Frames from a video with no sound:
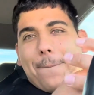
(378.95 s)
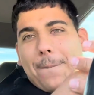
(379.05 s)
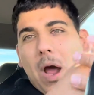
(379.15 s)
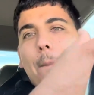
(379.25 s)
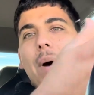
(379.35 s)

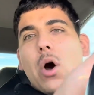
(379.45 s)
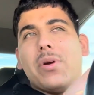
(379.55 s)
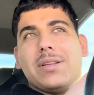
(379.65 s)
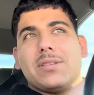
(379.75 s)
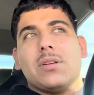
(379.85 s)

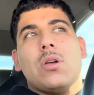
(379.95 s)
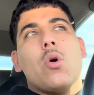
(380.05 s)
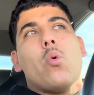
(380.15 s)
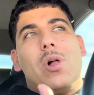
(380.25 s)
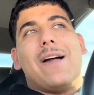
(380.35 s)
component
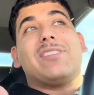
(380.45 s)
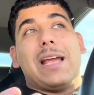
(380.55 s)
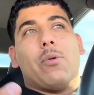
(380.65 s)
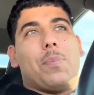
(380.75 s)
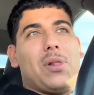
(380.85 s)
will have to get
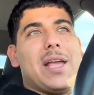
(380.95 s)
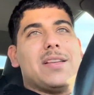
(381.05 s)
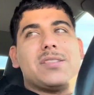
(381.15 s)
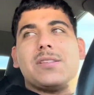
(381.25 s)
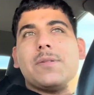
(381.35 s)
replaced